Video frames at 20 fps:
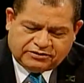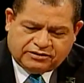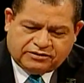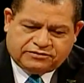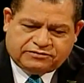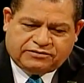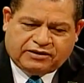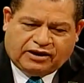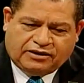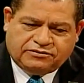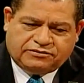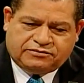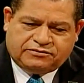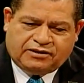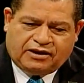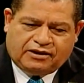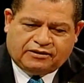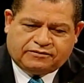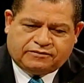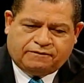in the sense
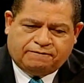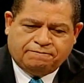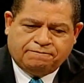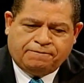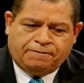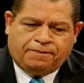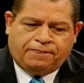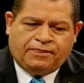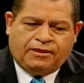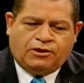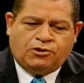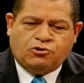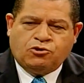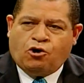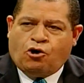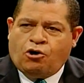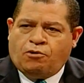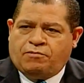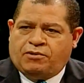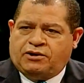that
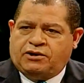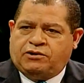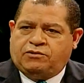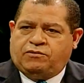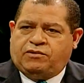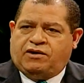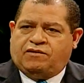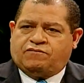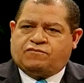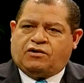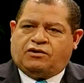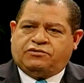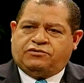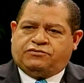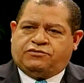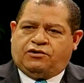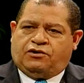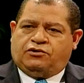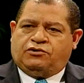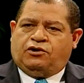normally we have
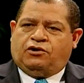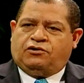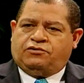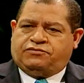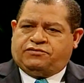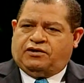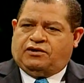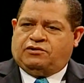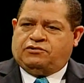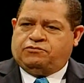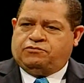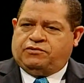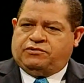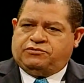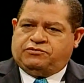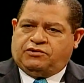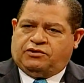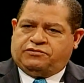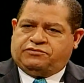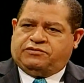concerned ourselves
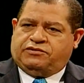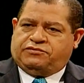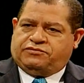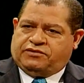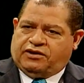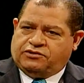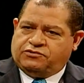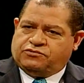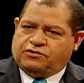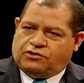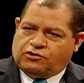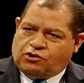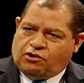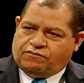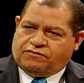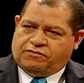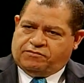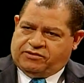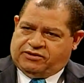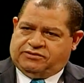with just the central
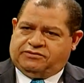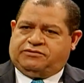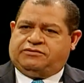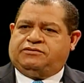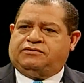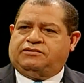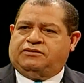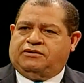government